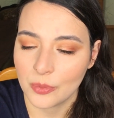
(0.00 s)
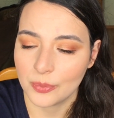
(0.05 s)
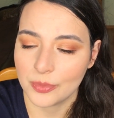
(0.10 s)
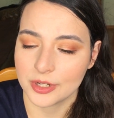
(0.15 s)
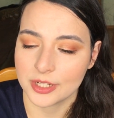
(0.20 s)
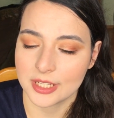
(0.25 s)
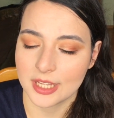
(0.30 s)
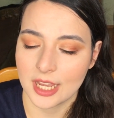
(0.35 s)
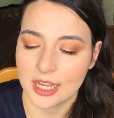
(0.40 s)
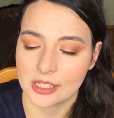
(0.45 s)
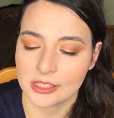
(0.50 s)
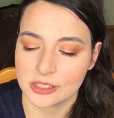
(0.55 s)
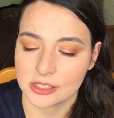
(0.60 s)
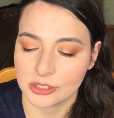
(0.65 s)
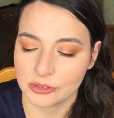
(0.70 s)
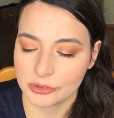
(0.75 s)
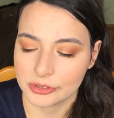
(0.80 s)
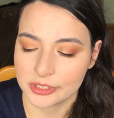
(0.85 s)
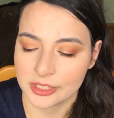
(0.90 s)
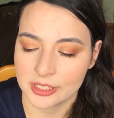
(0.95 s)
But yeah,
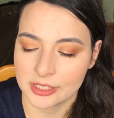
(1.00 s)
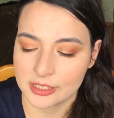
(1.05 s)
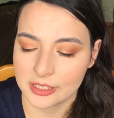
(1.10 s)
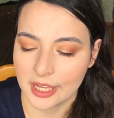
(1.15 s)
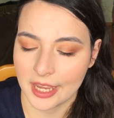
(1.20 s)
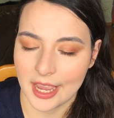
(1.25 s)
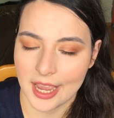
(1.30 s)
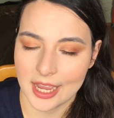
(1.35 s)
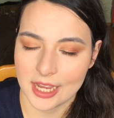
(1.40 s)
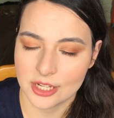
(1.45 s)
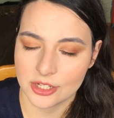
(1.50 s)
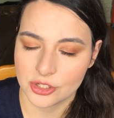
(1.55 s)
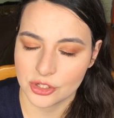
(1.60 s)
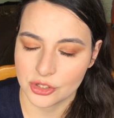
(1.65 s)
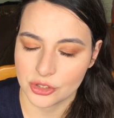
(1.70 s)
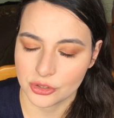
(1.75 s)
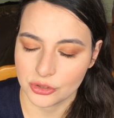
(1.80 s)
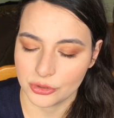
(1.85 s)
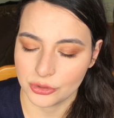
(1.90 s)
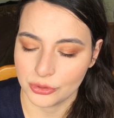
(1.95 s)
so since I had
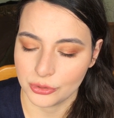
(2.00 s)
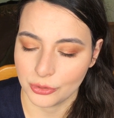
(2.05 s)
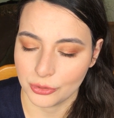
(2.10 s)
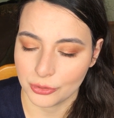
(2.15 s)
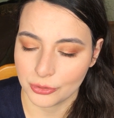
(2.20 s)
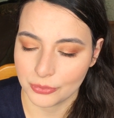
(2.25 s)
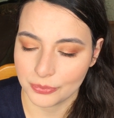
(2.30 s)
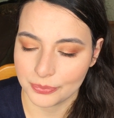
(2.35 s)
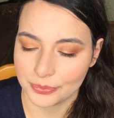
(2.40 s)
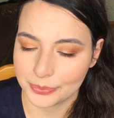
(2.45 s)
to